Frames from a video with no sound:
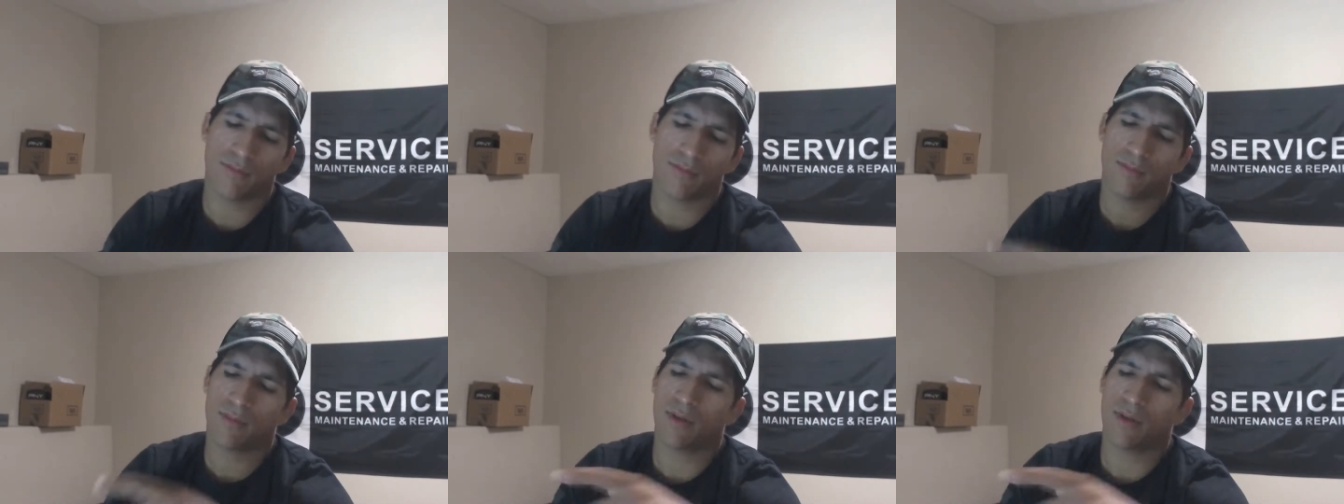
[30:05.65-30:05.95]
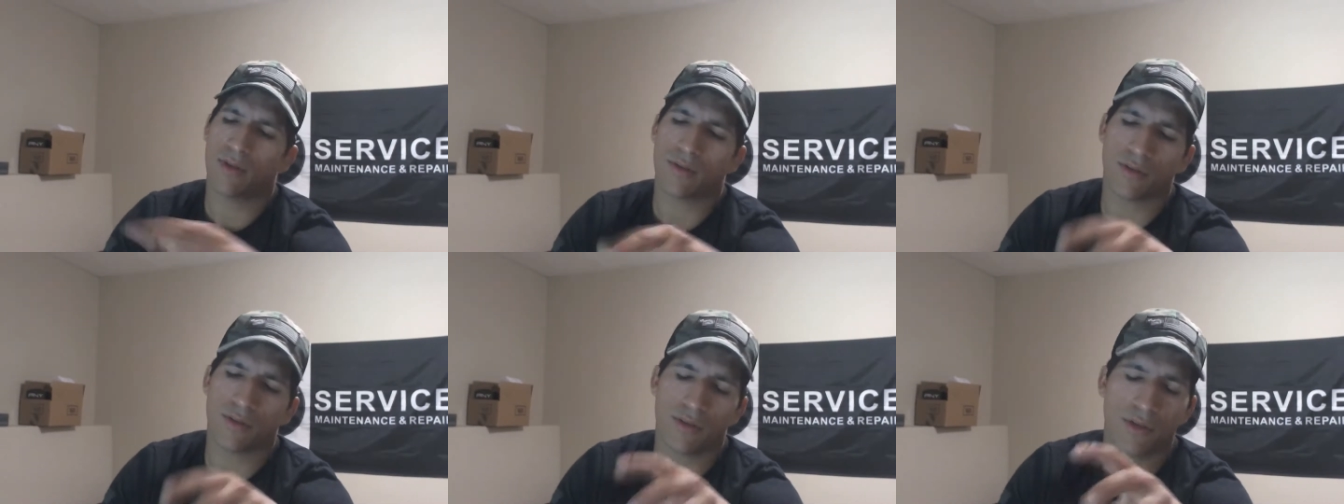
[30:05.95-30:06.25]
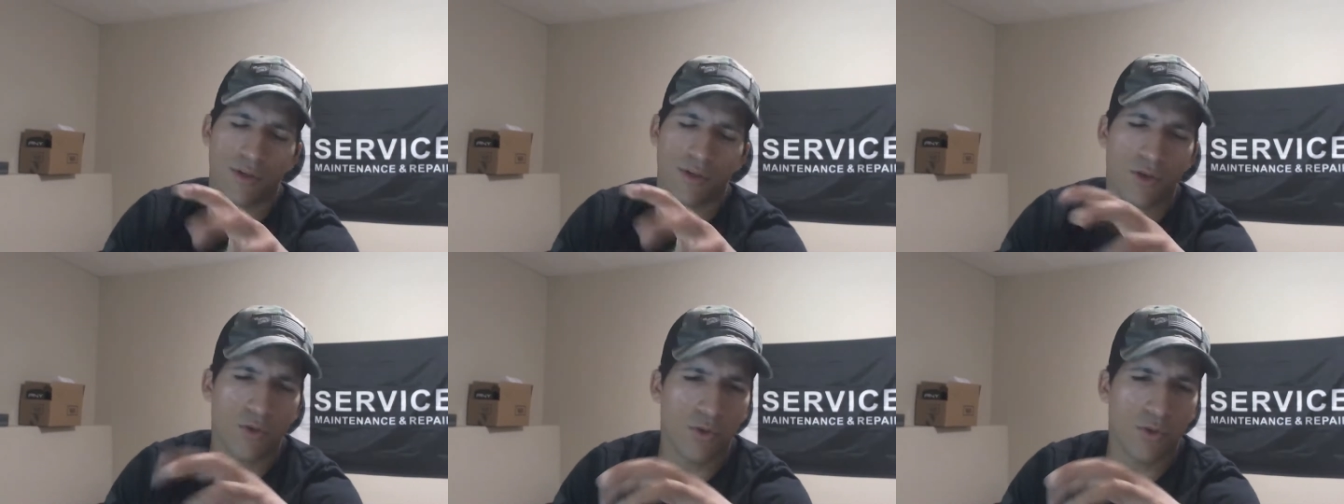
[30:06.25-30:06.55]
There's a
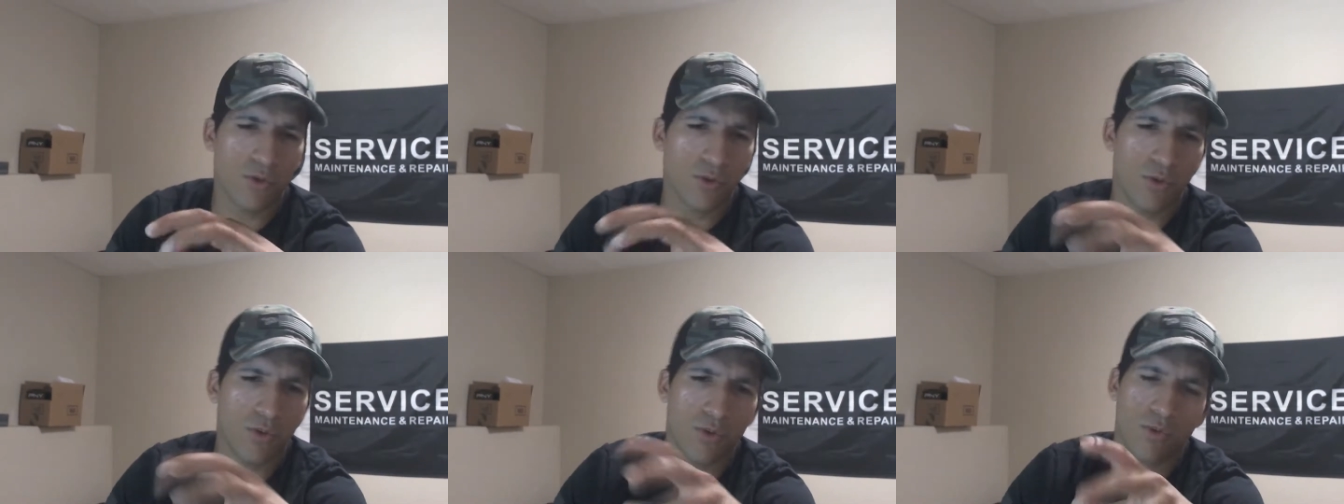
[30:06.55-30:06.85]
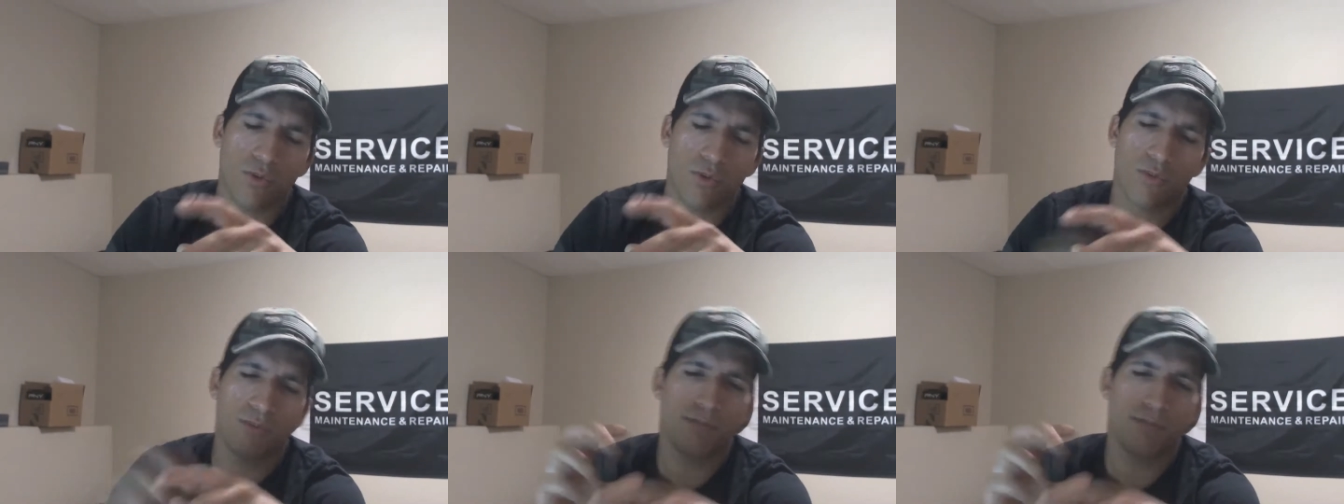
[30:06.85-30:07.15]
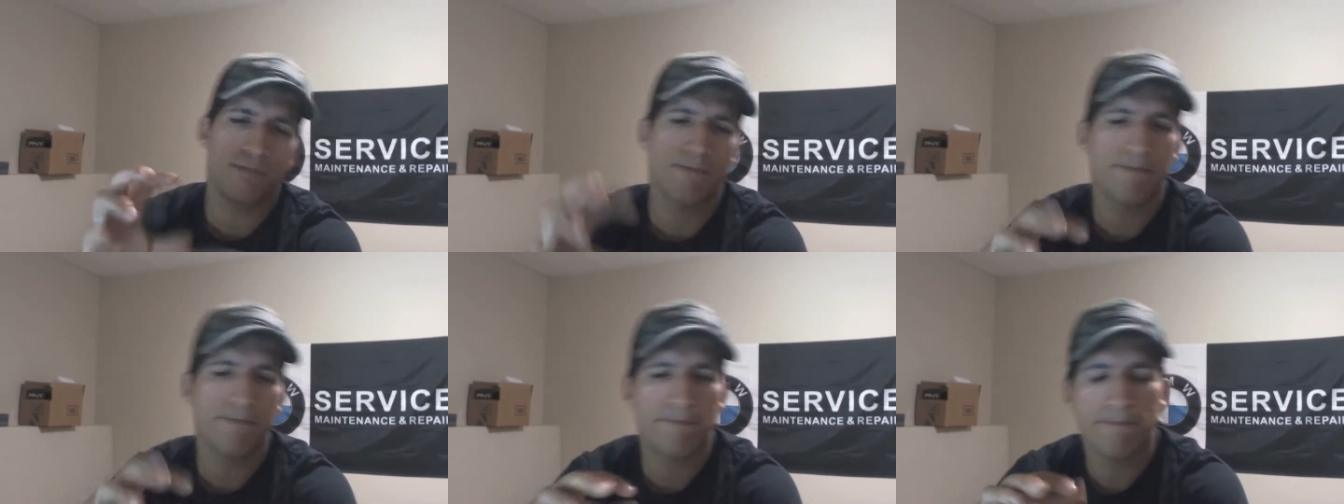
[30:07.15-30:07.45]
new.
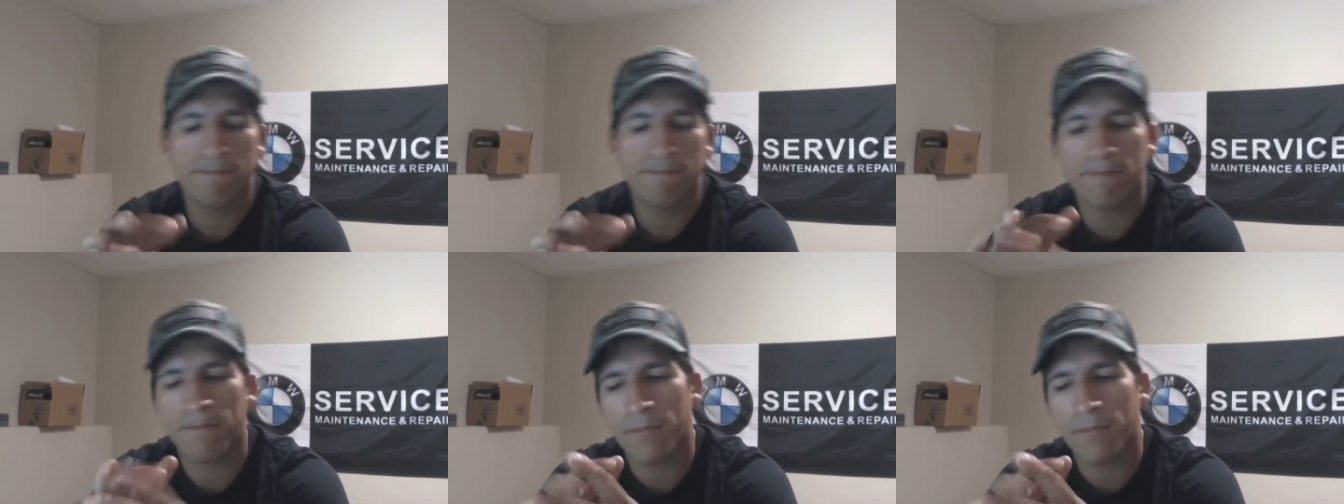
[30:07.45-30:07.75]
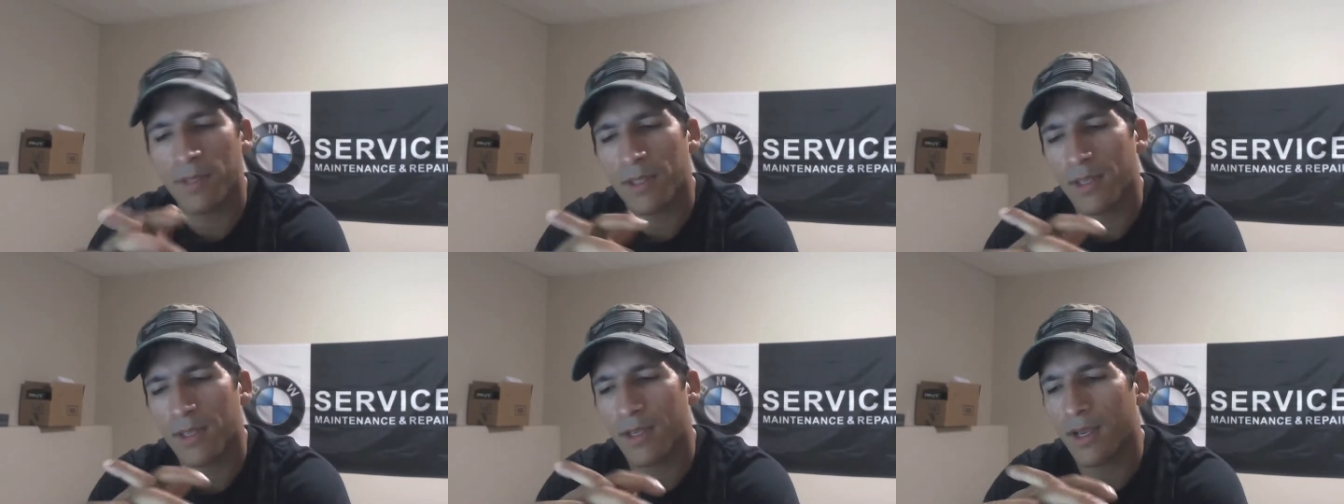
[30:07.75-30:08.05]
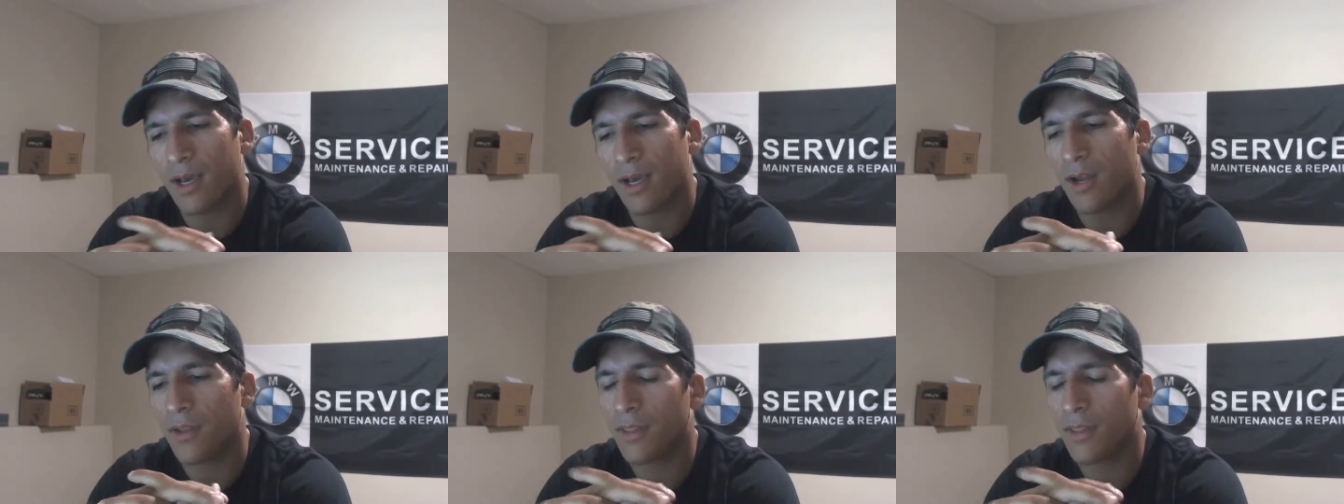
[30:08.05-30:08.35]

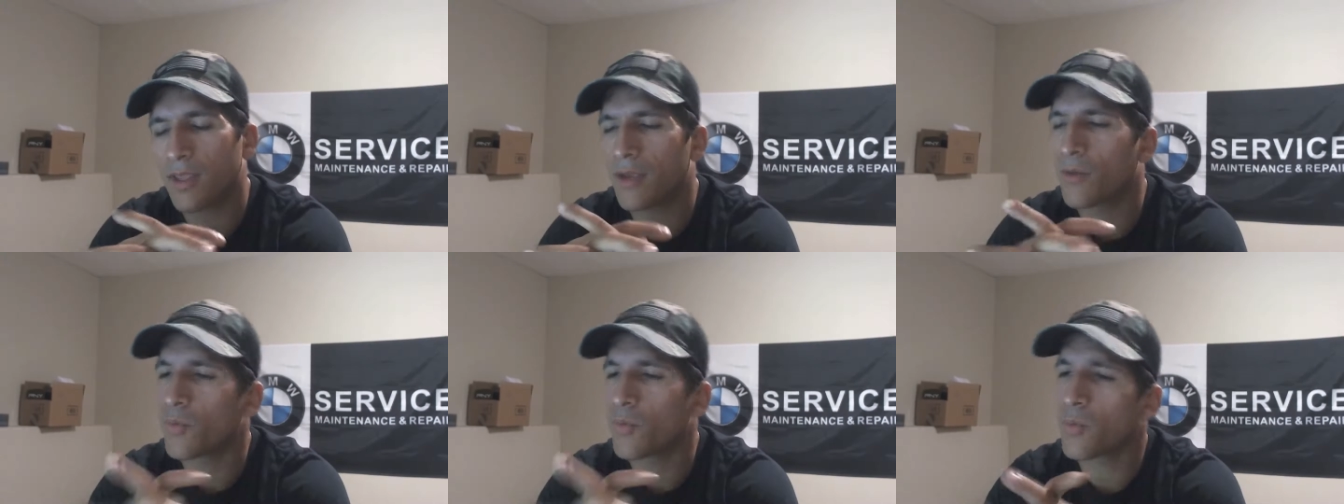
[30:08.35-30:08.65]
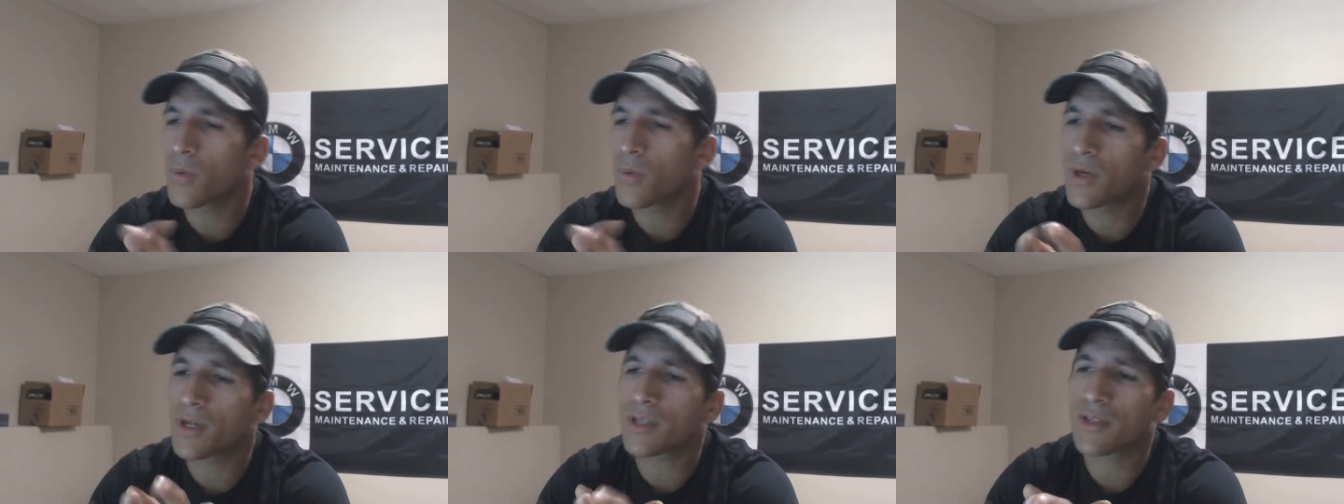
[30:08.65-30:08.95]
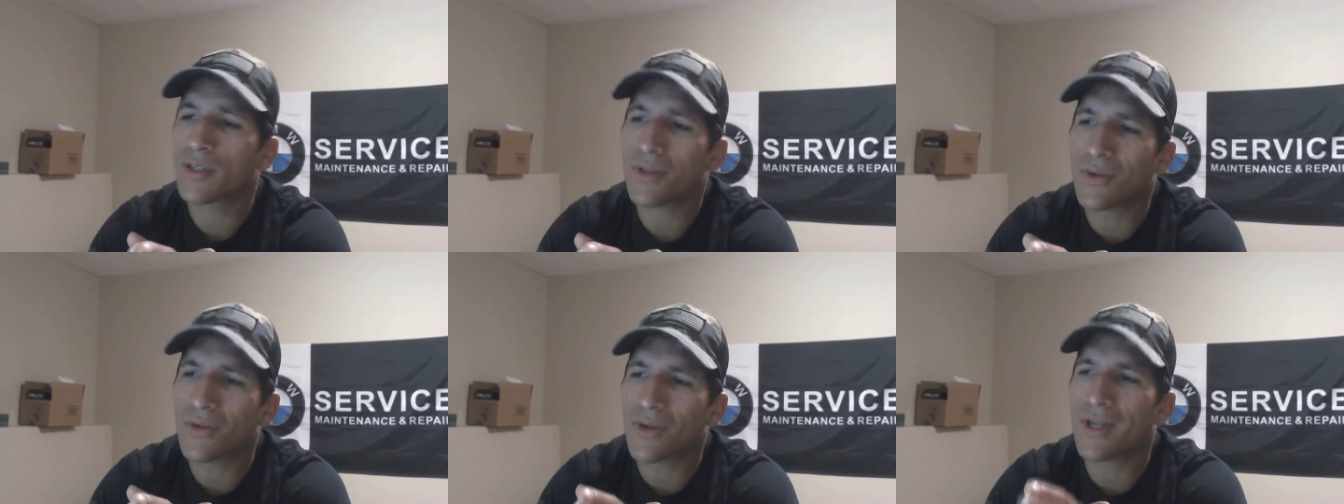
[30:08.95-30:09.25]
I don't think it
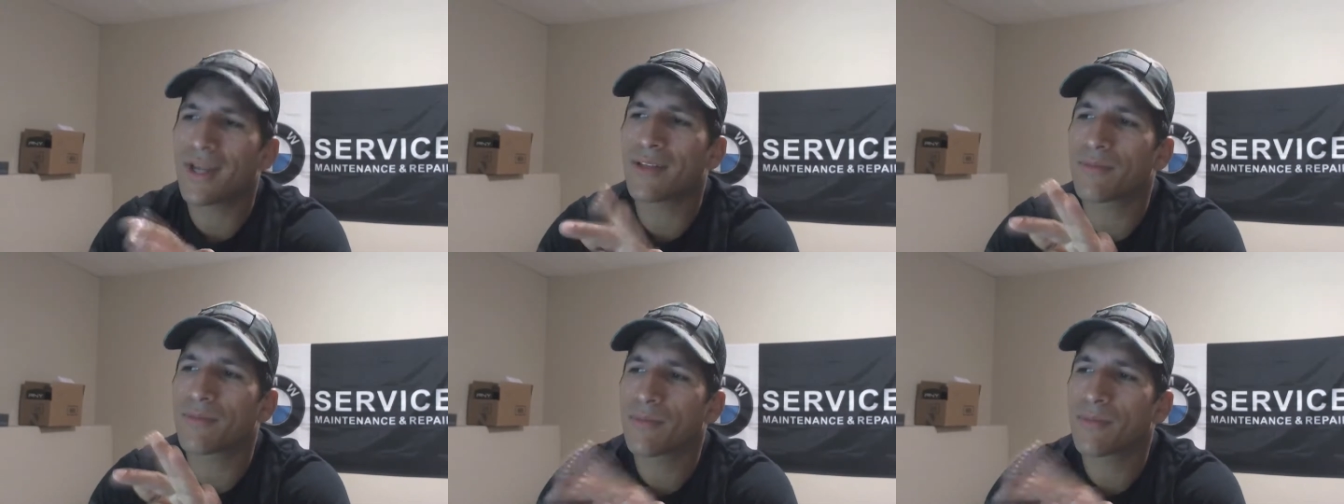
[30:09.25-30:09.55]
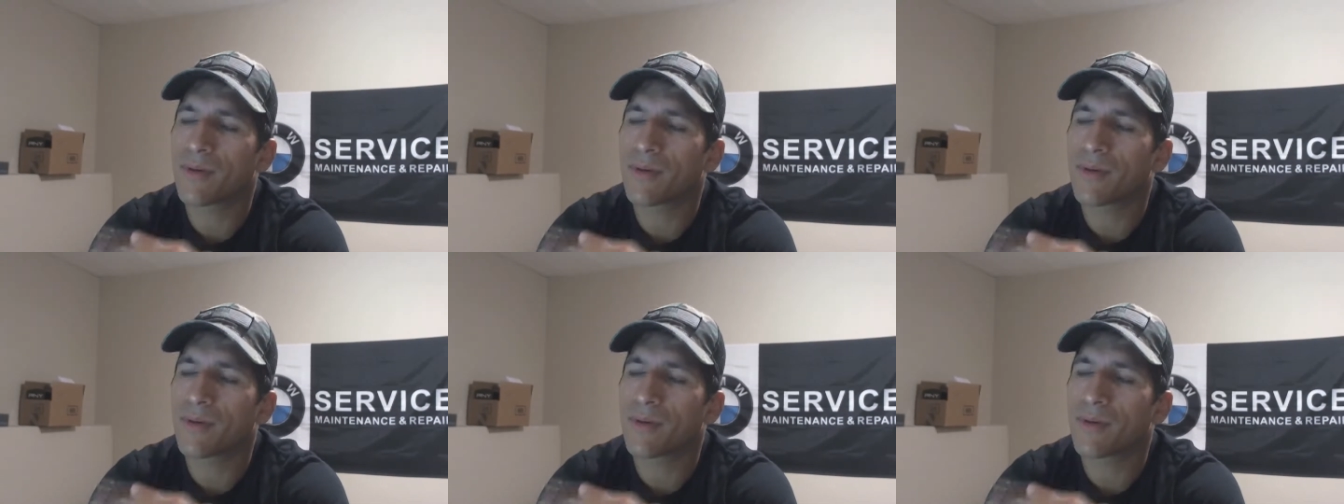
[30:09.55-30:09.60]
works great,